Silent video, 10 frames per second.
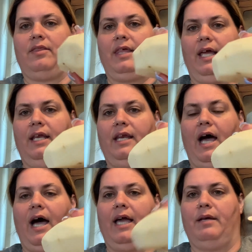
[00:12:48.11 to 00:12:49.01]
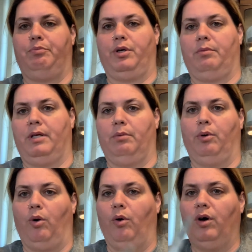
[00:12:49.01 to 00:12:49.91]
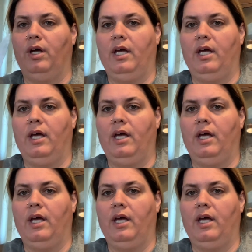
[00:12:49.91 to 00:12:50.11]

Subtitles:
then I put them in a bowl